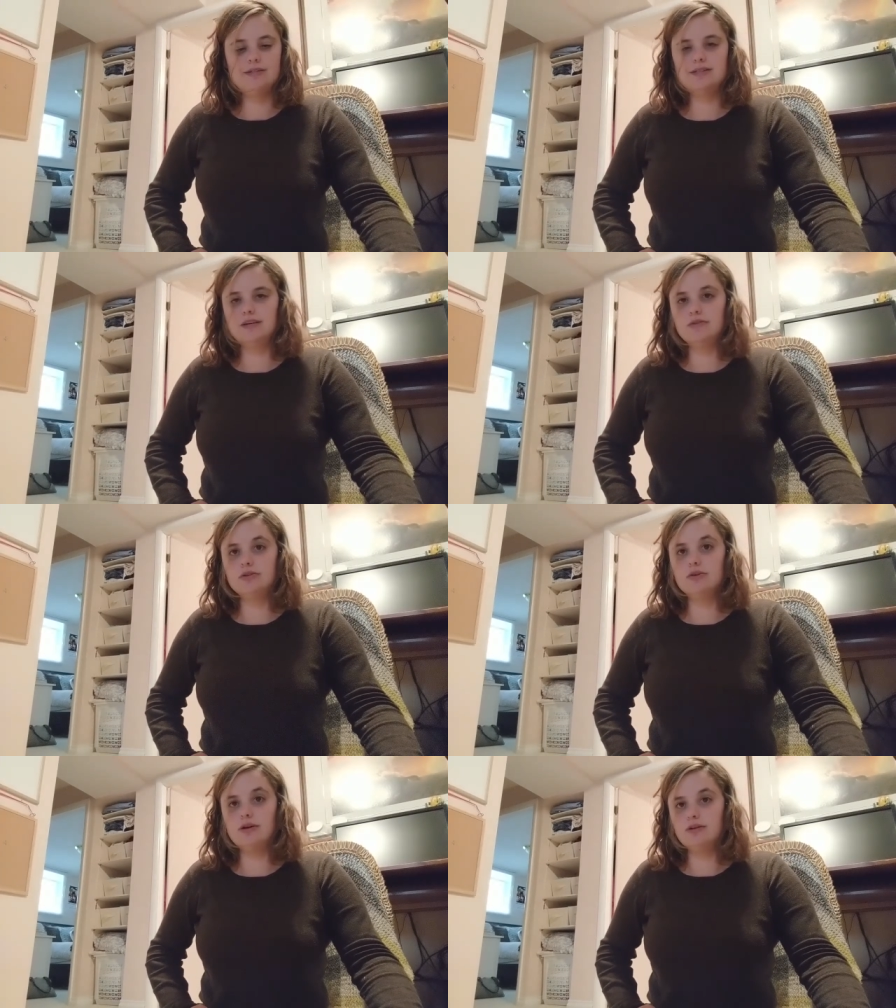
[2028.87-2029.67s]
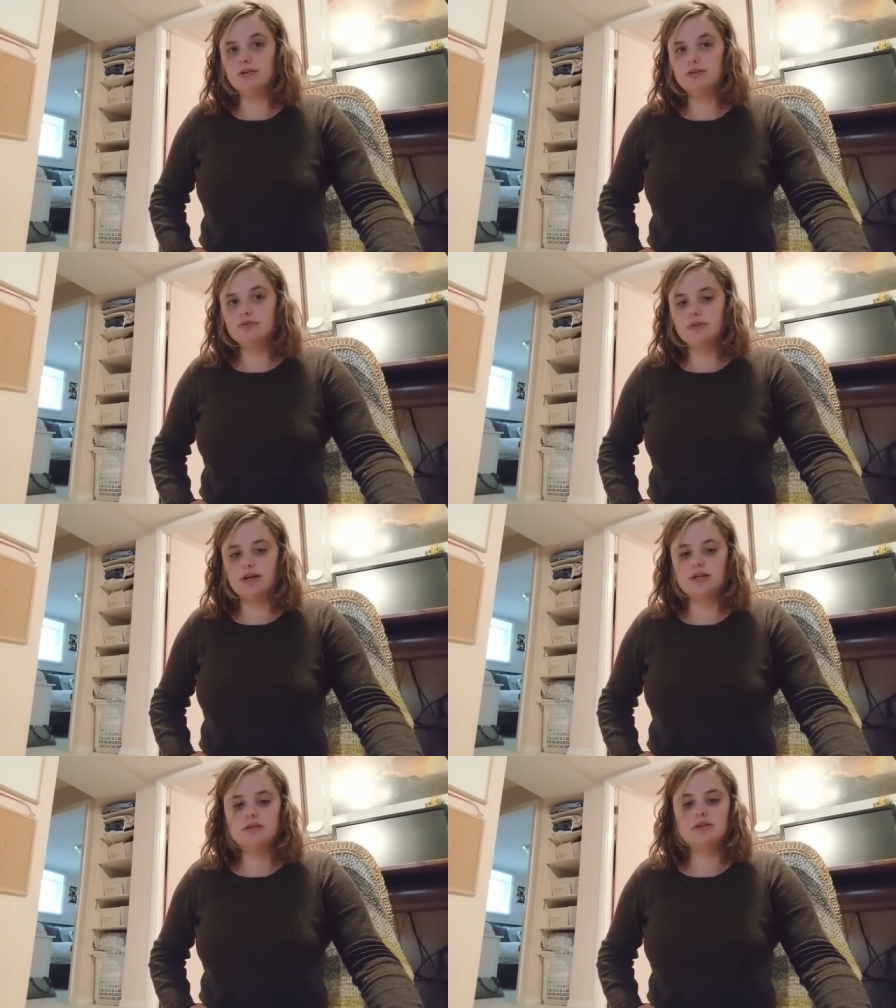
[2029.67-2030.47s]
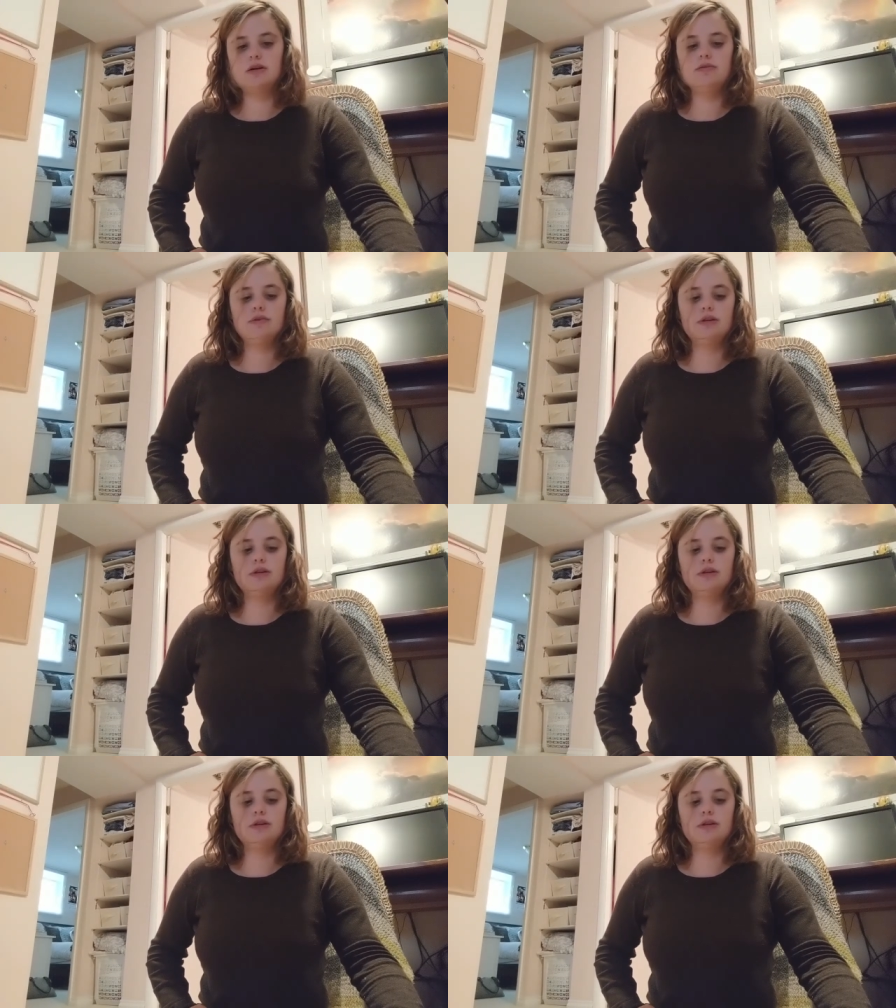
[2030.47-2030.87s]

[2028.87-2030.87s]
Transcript: $7 for that stuff,